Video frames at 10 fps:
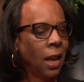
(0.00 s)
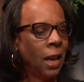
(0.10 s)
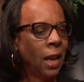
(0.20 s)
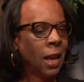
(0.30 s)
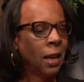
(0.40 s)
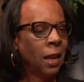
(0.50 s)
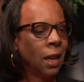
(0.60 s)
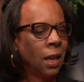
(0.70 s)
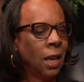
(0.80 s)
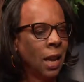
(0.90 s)
And
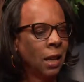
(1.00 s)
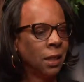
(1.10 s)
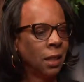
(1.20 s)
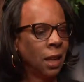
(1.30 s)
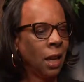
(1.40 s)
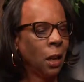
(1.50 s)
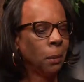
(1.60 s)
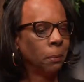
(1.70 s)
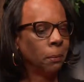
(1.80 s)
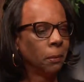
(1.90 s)
he has
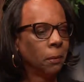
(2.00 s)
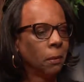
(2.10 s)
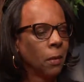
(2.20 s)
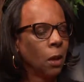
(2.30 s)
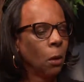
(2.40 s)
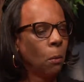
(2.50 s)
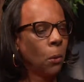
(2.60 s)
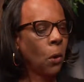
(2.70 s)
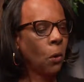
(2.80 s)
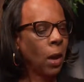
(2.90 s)
a
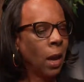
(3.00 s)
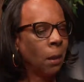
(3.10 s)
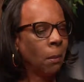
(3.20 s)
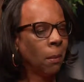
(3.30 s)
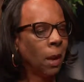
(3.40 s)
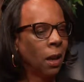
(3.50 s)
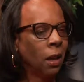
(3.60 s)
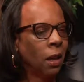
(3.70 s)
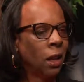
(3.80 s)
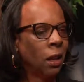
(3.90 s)
program
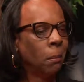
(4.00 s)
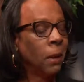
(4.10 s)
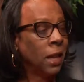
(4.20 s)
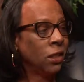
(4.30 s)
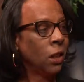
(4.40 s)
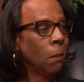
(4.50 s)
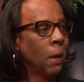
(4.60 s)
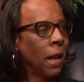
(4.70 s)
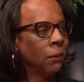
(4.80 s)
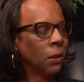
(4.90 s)
based on
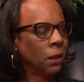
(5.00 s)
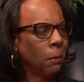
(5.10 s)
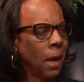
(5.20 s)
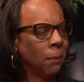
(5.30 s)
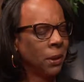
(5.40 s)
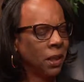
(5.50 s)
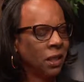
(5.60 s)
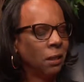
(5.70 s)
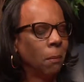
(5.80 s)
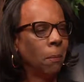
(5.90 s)
mindfulness-based